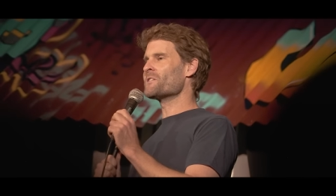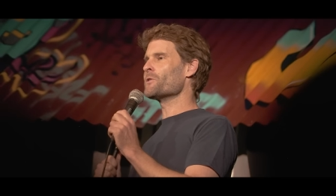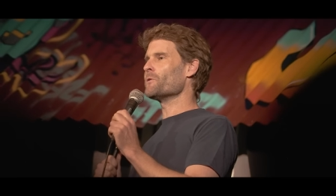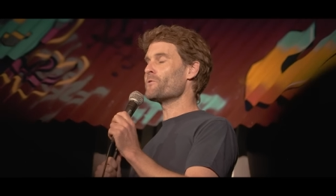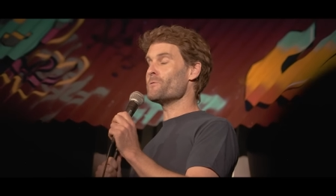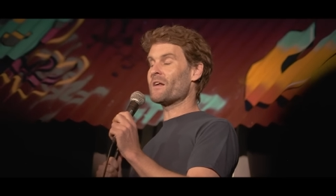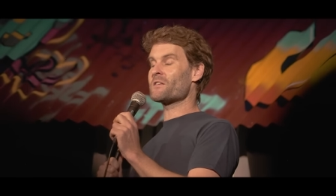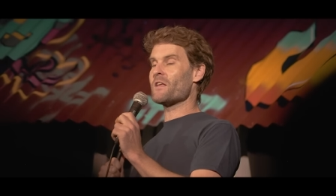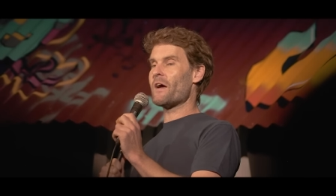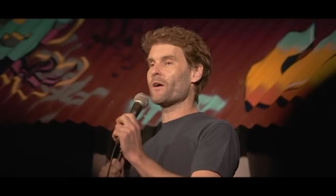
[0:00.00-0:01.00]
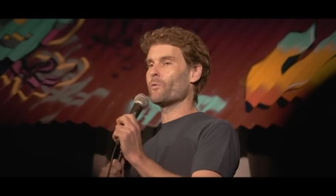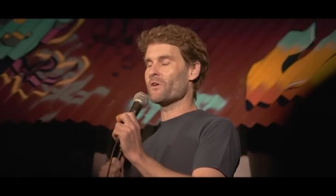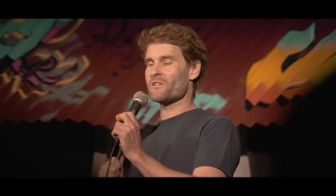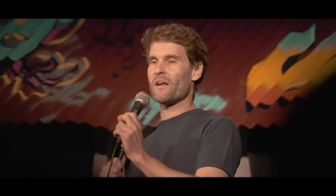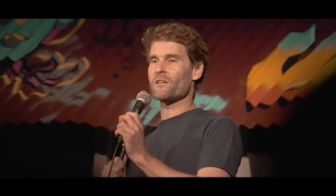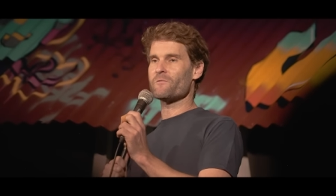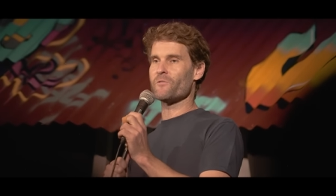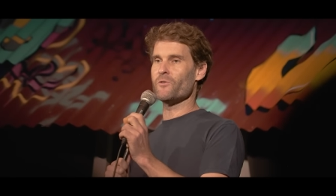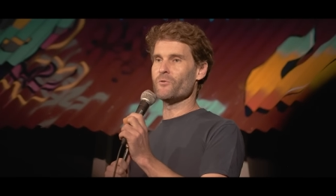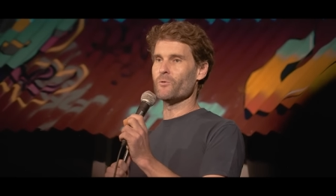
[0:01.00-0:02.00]
until a few months later when I was at his
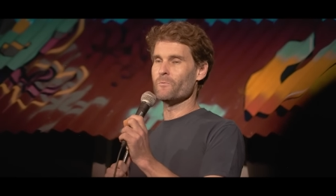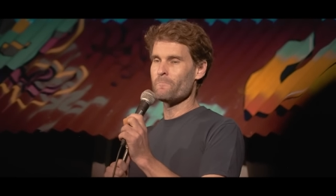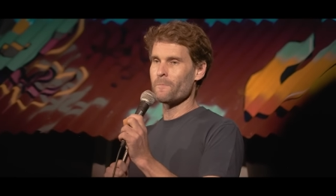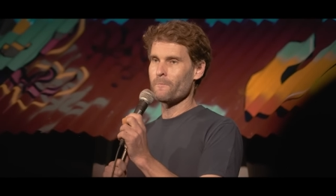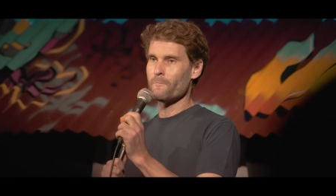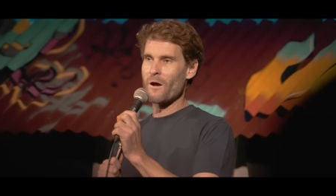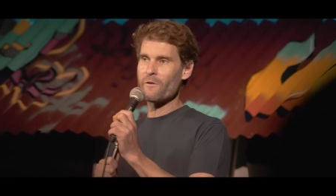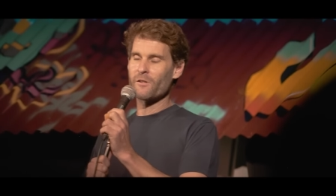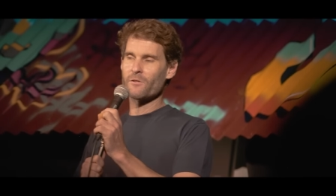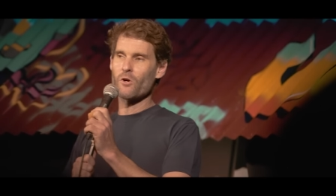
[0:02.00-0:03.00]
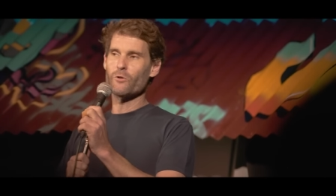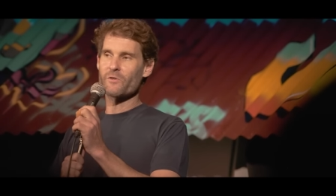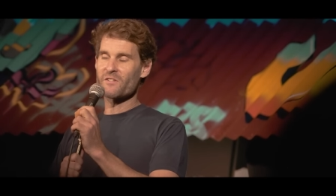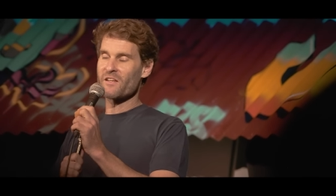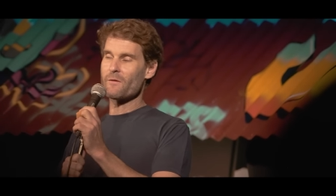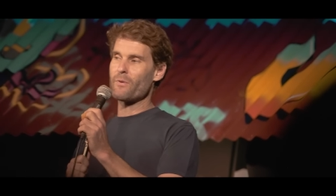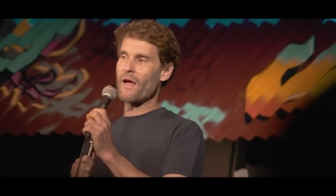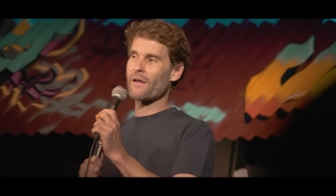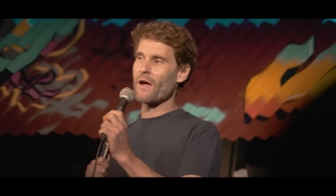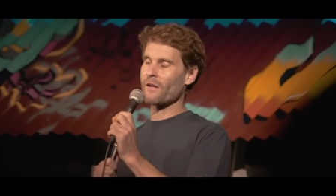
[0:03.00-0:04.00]
funeral waving a tolerance themed
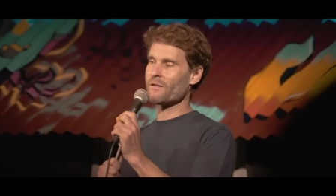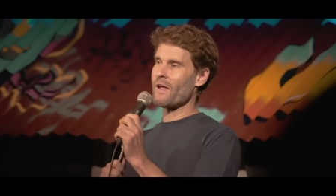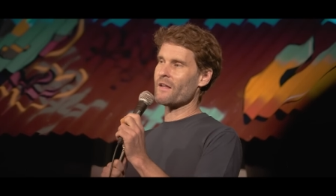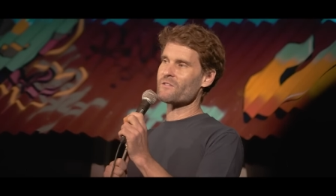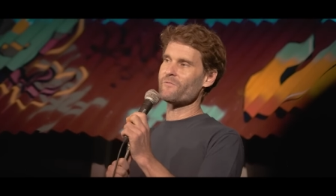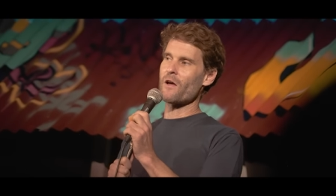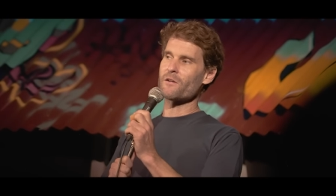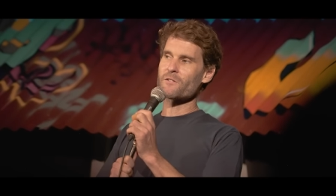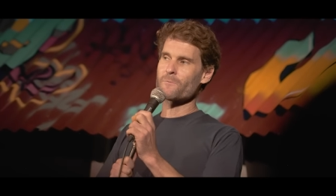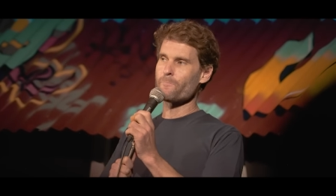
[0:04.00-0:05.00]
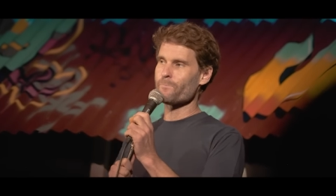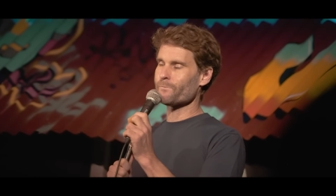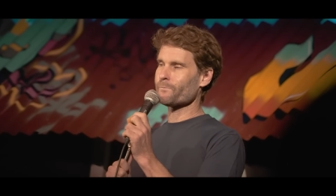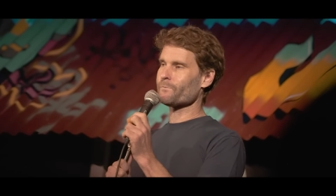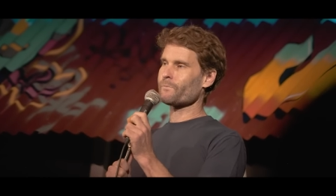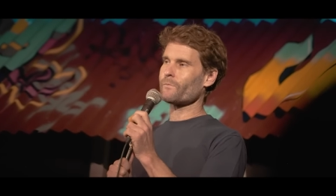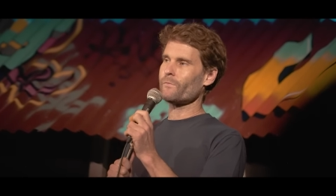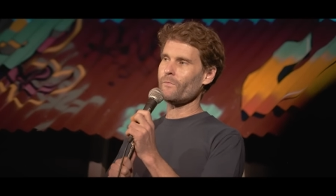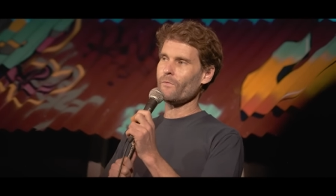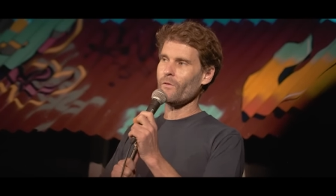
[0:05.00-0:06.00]
placard in Nan's face.
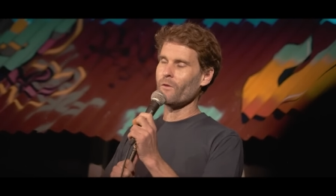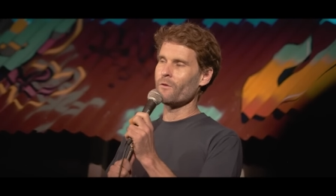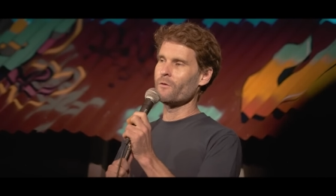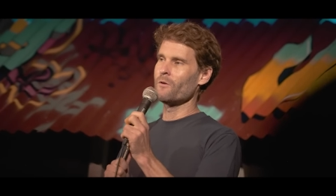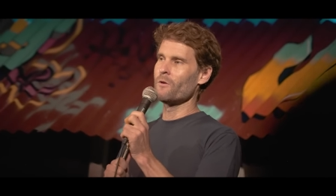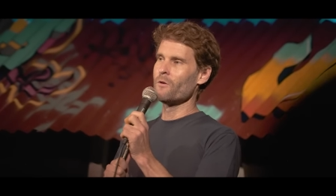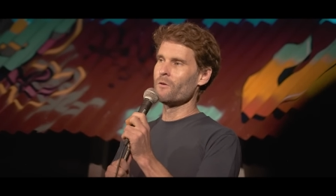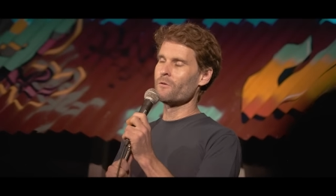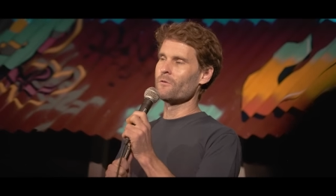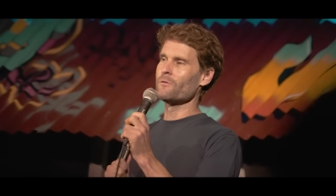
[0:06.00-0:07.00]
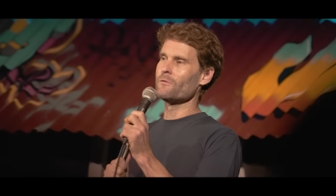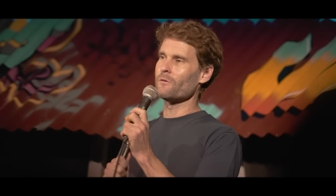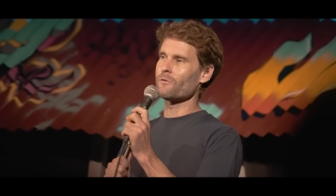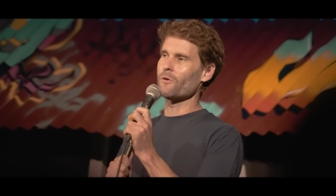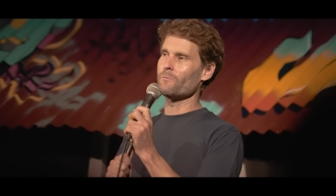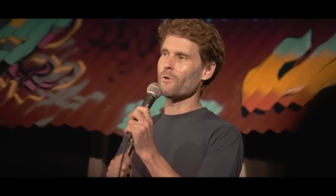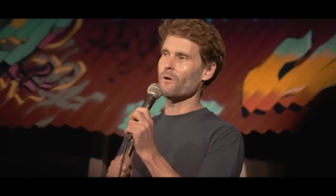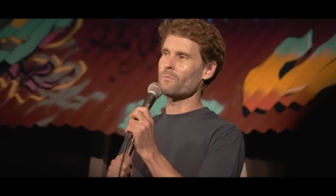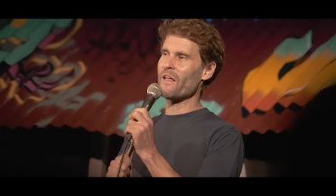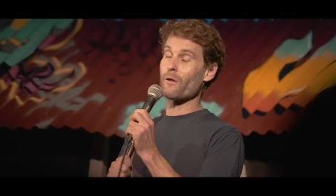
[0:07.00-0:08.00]
I thought, I'm,
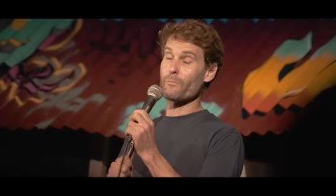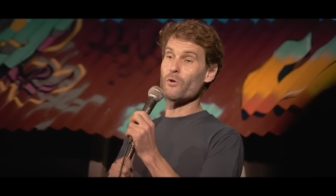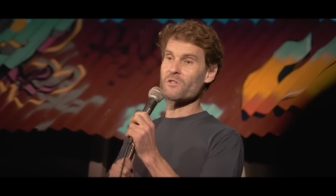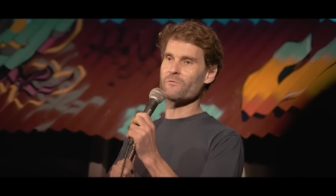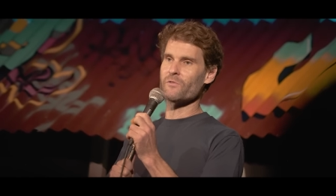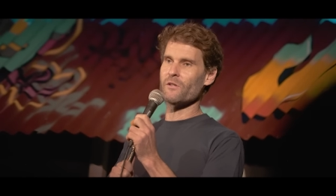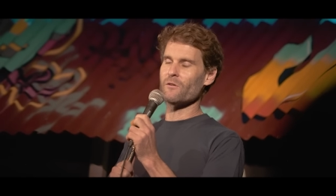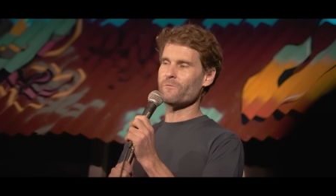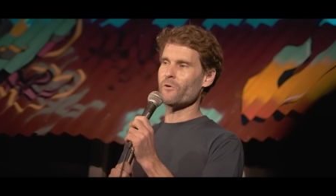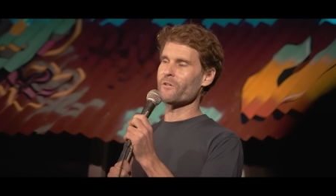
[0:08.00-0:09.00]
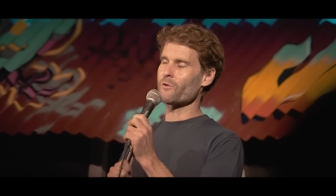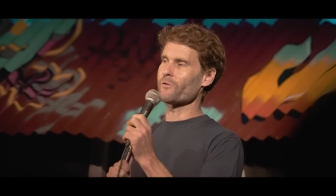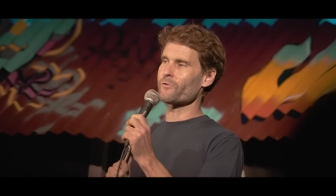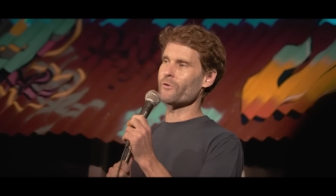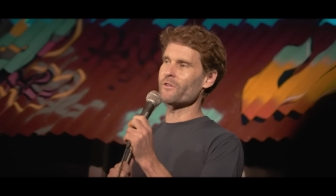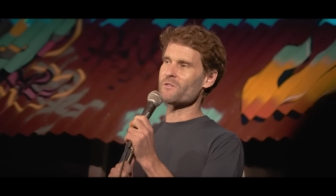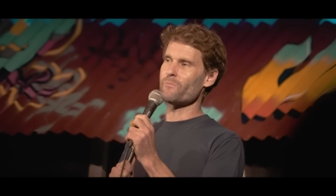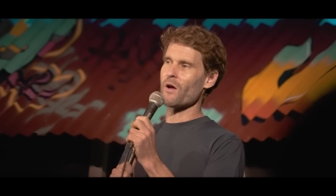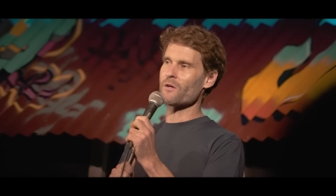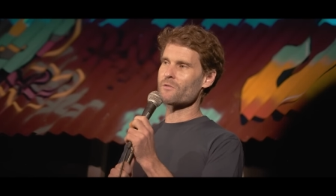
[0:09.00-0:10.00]
I'm glad I persevered. I've finally gotten through to this
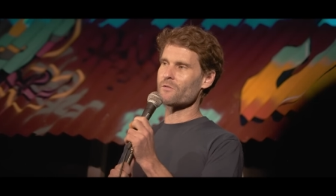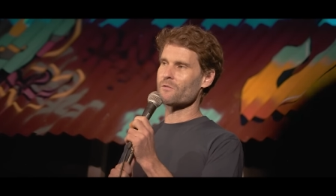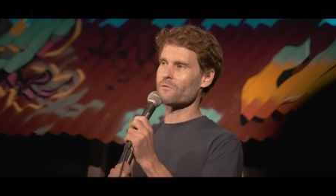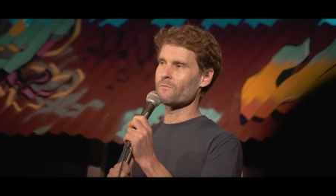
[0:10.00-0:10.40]
bastard.